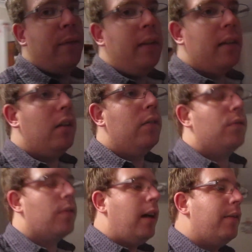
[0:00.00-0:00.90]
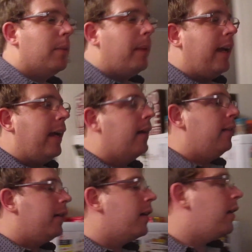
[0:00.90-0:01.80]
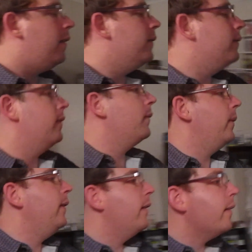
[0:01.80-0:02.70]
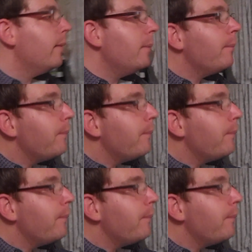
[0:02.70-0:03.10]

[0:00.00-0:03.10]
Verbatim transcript: feel a cold draft on my ankle. I'm going to close this window.